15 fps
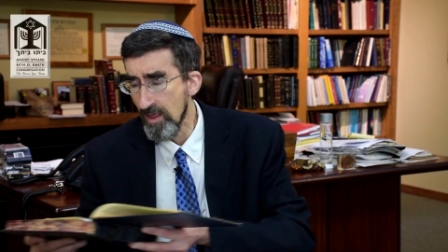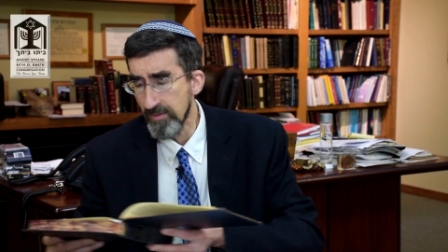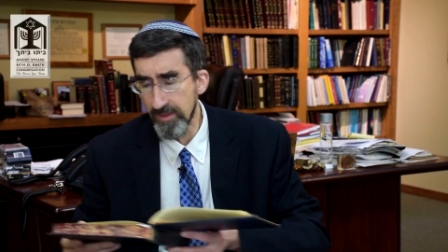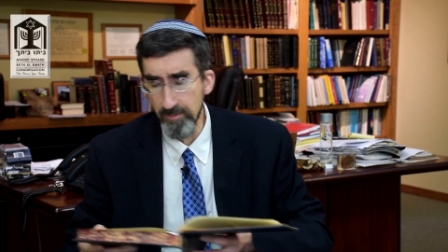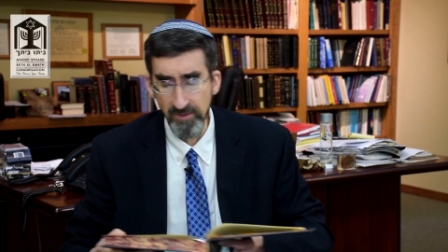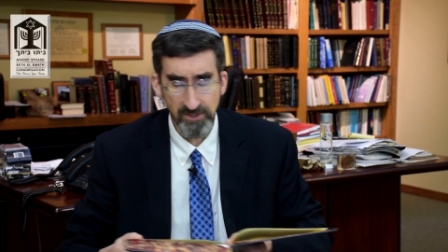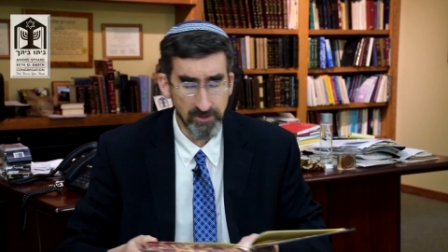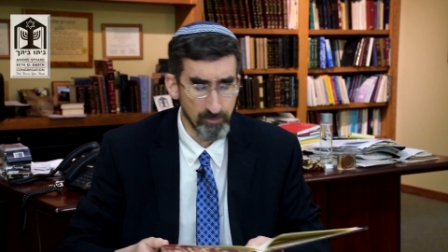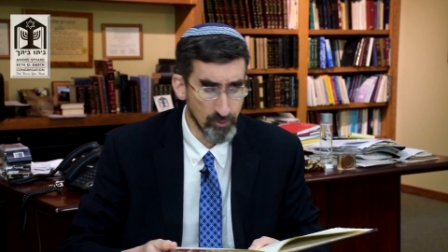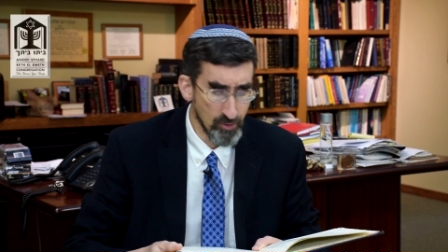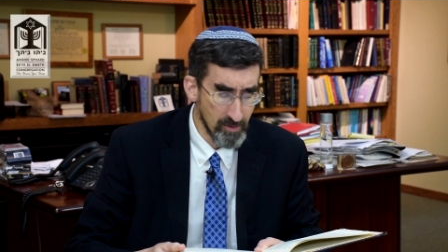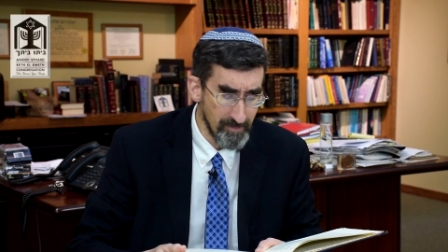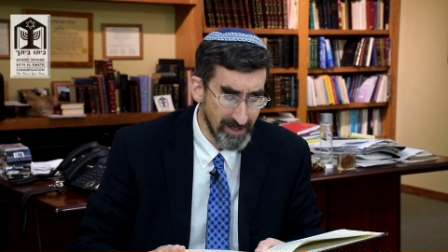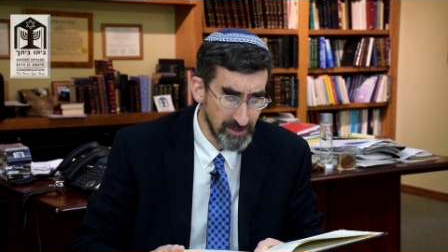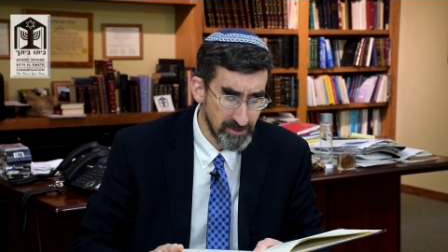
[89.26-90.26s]
The Mishnah
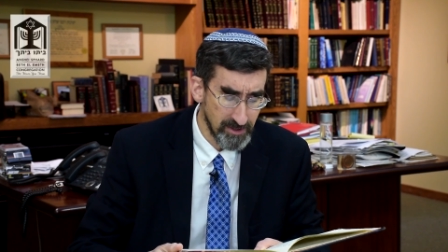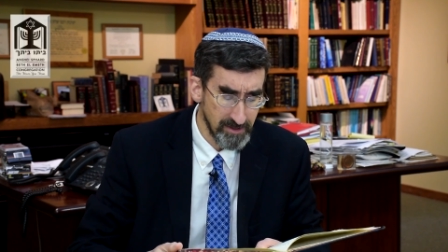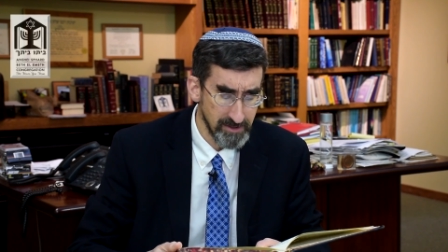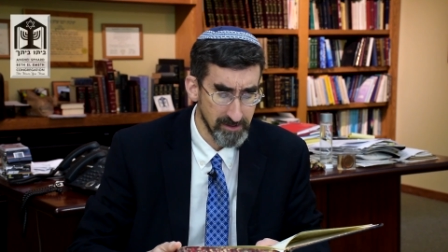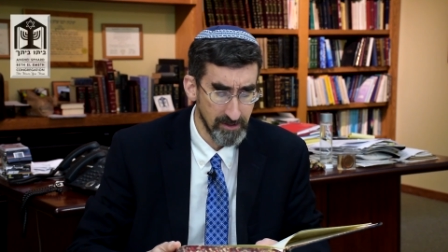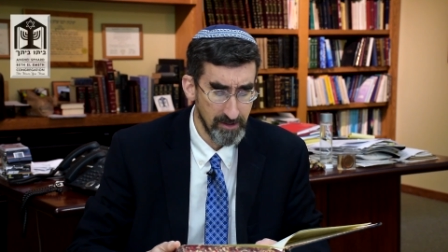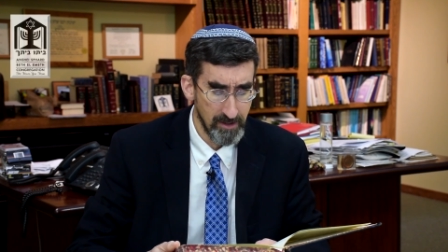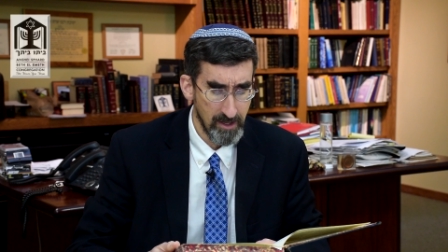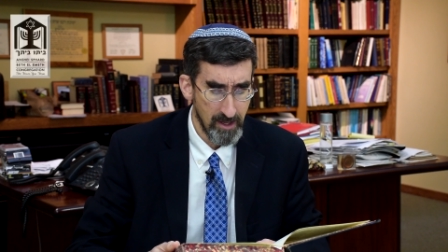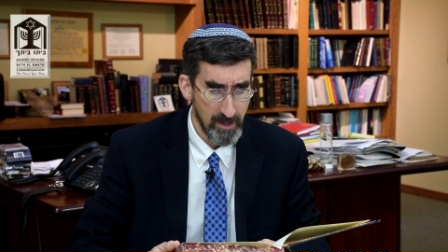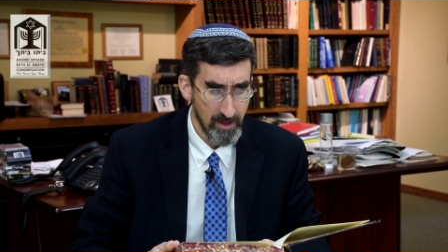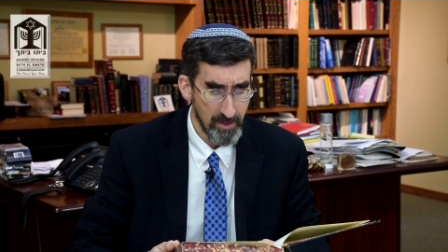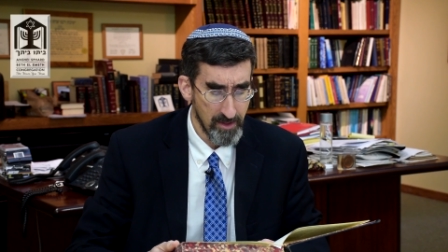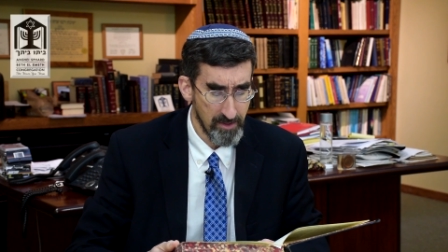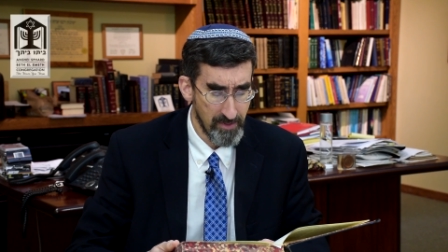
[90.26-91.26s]
Berurah mentioned
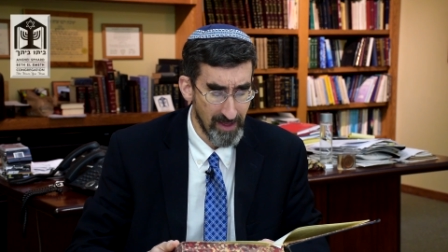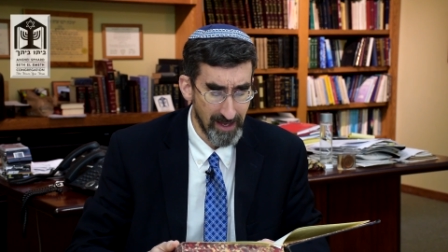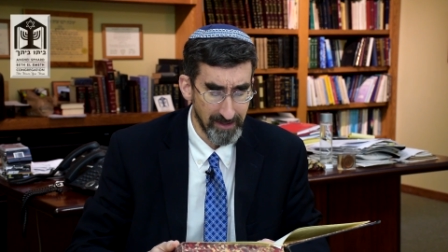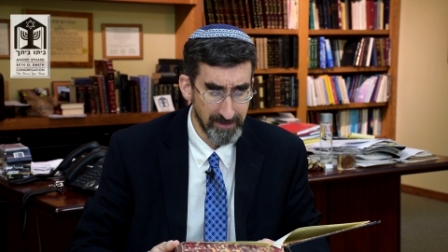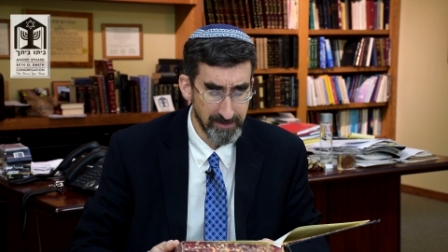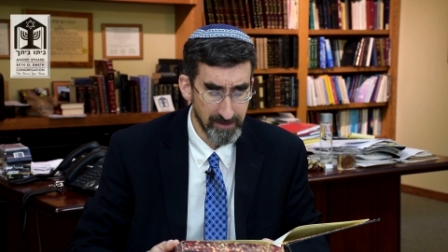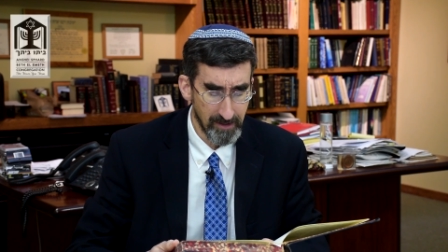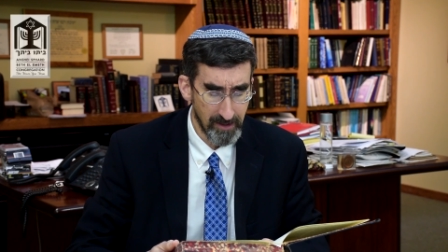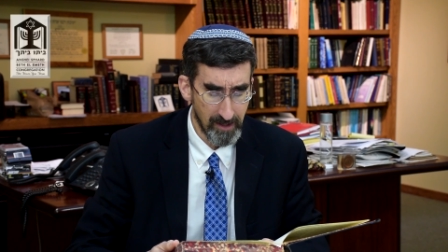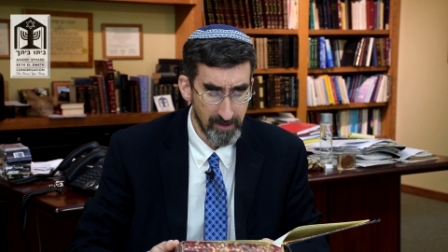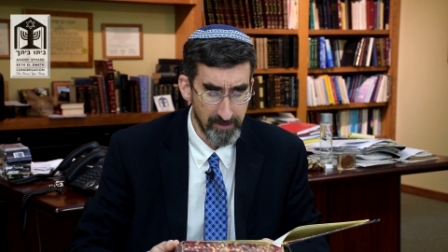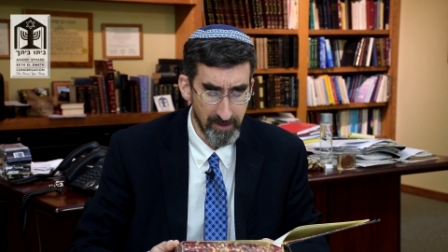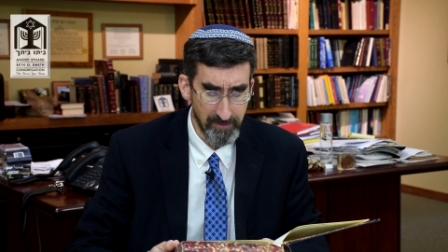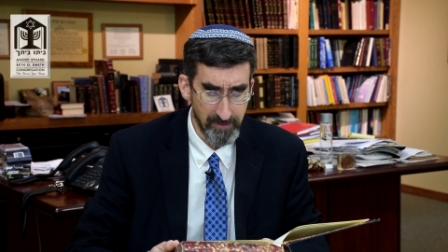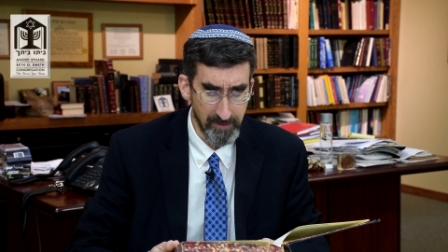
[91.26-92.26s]
that, uh,
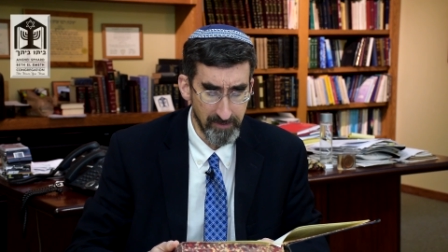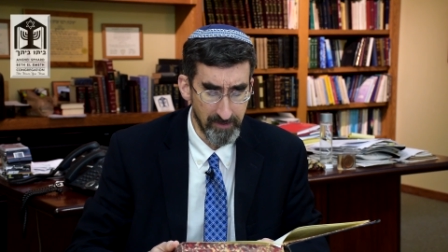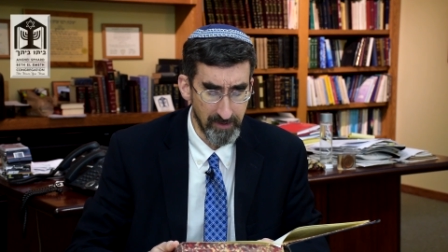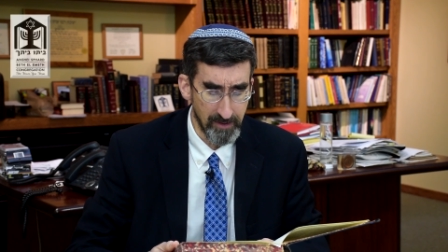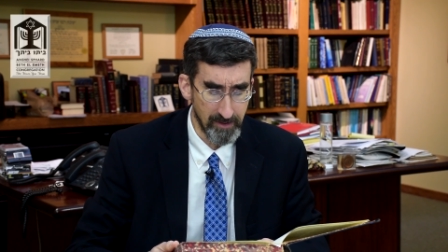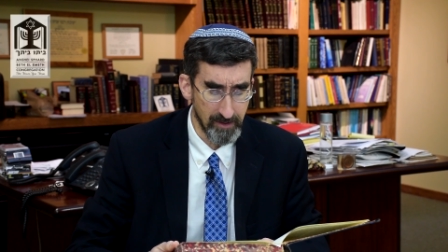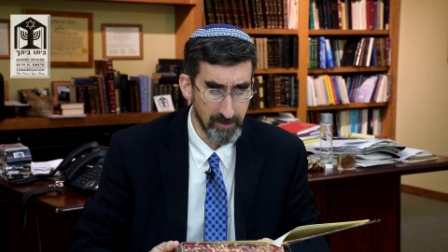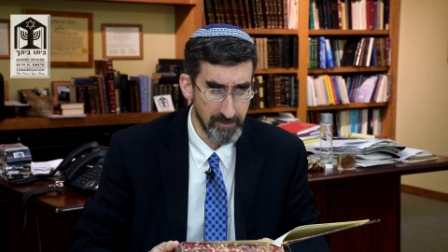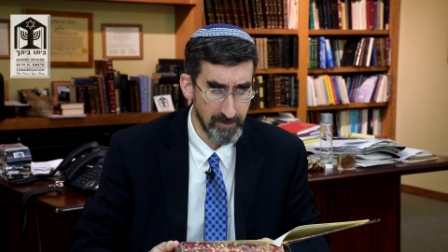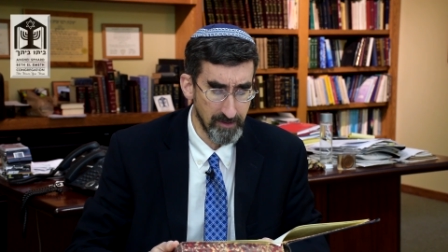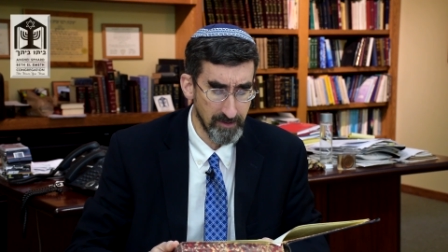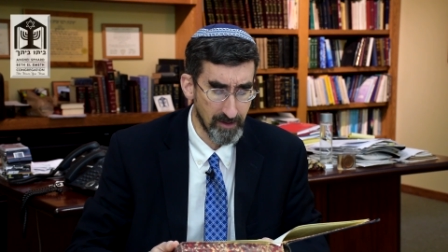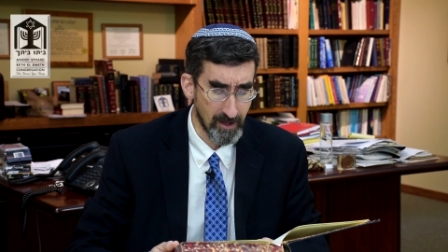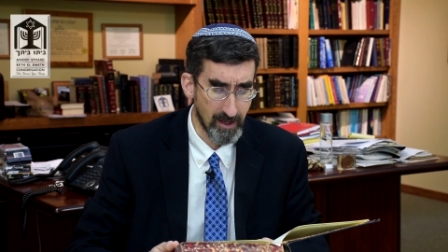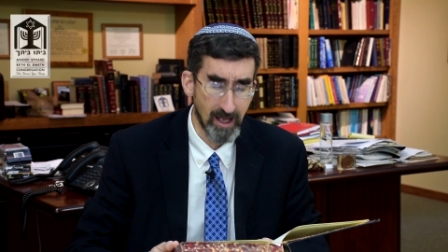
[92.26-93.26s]
that the, the, uh,
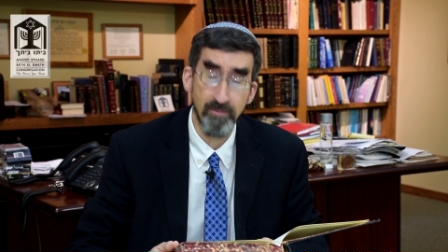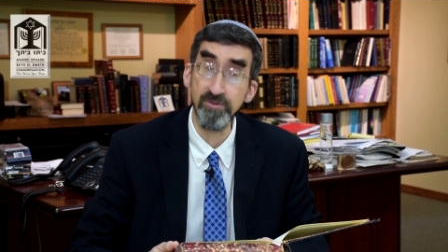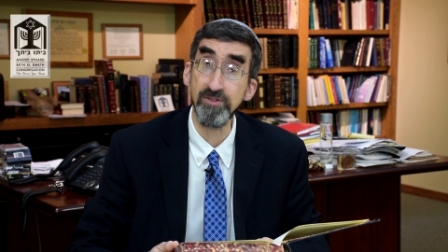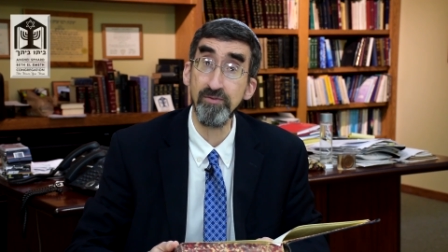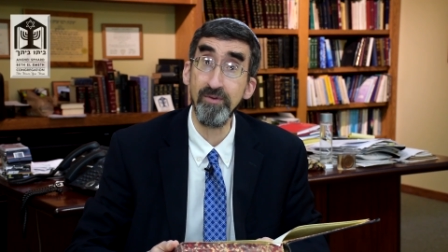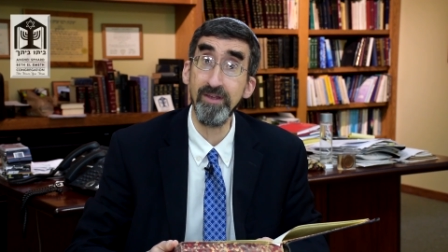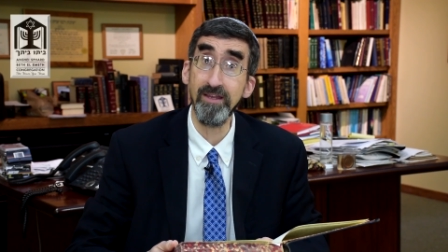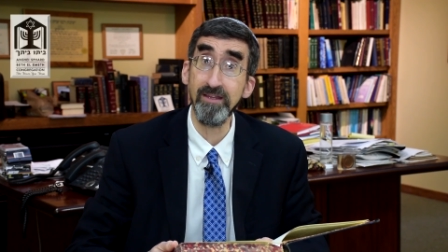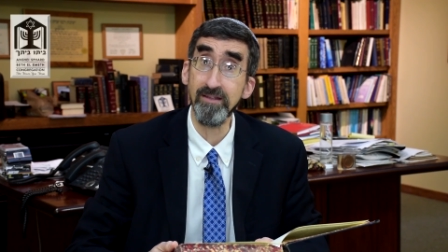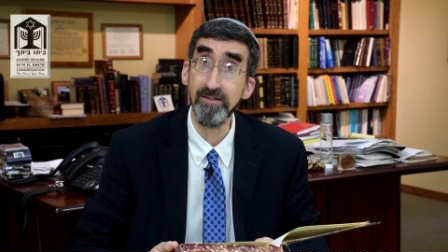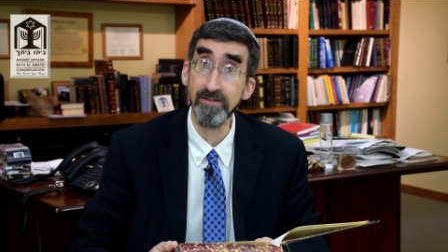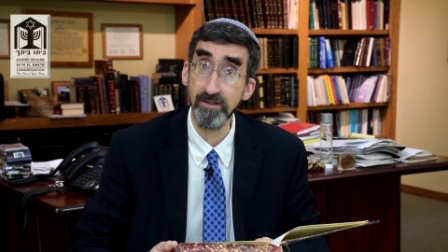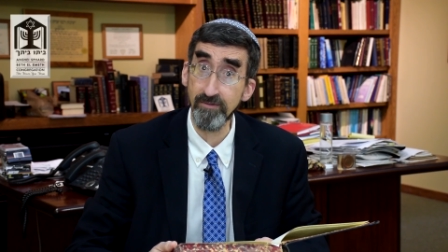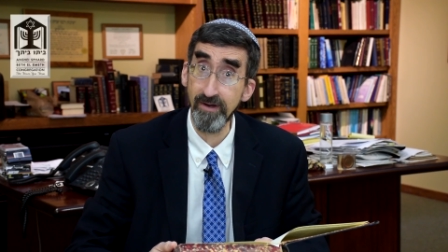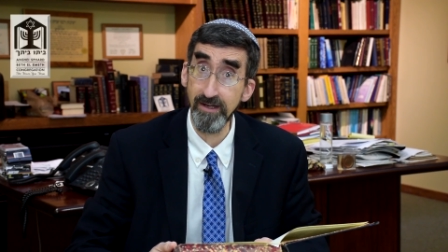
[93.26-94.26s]
the Chacham Tzvi,
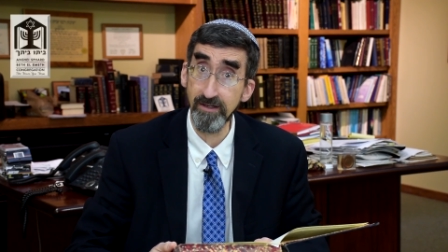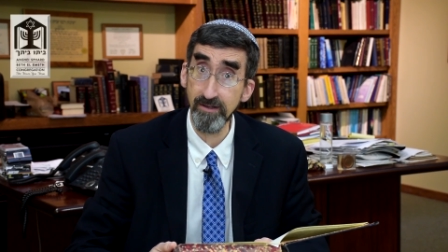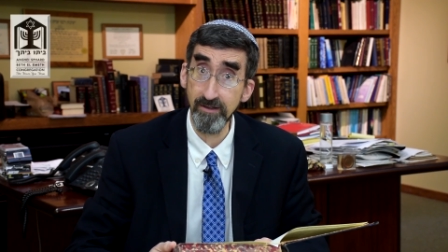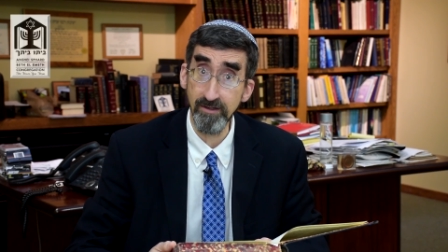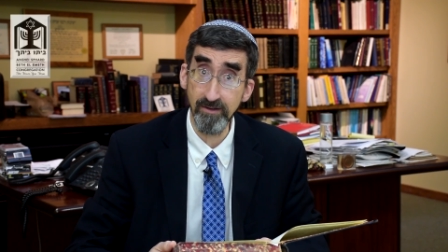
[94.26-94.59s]
the great,